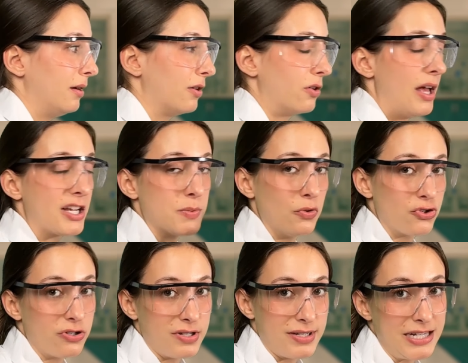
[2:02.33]
exposure
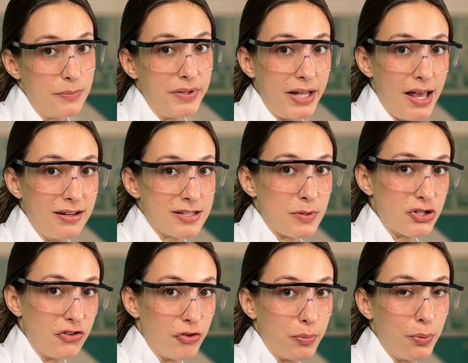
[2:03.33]
to TPN, especially
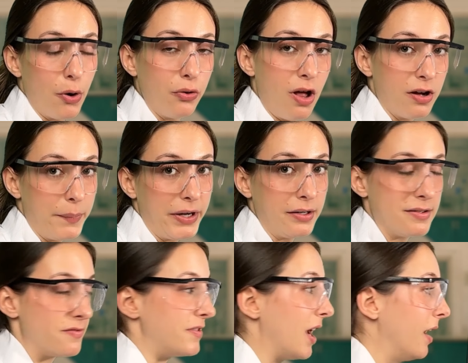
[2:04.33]
for prolonged periods of
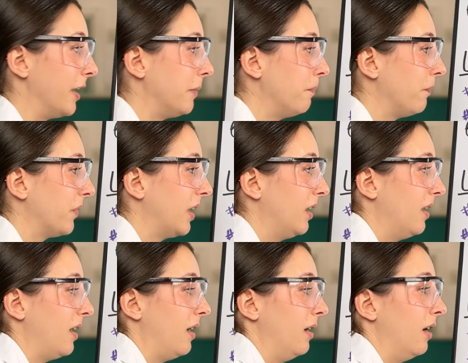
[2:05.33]
time,
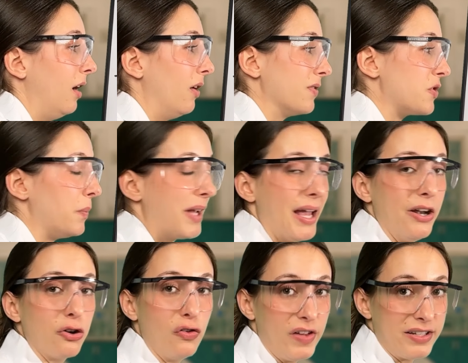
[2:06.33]
also mechanical
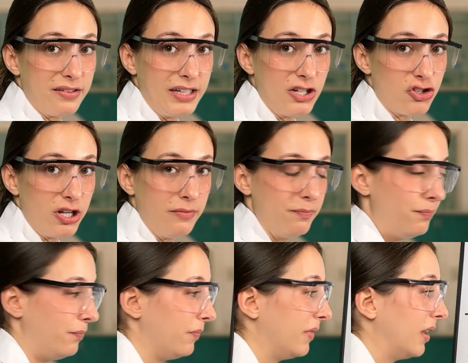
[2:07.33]
ventilation,
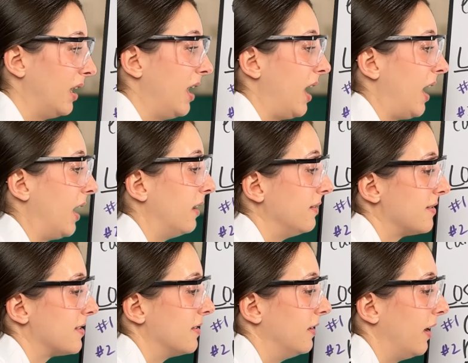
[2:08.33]
and
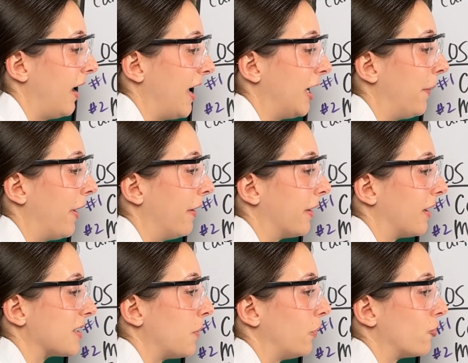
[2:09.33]
antibiotic
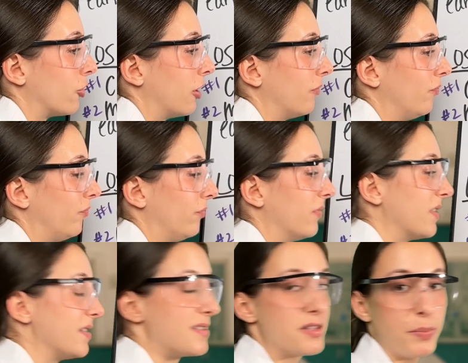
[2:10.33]
exposure.
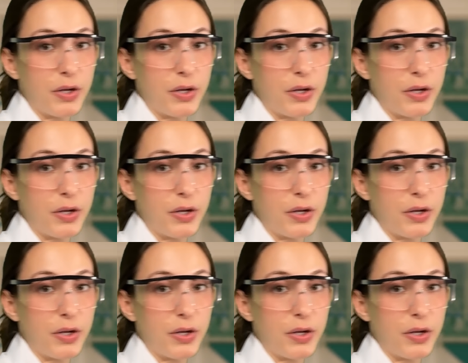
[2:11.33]
This is a big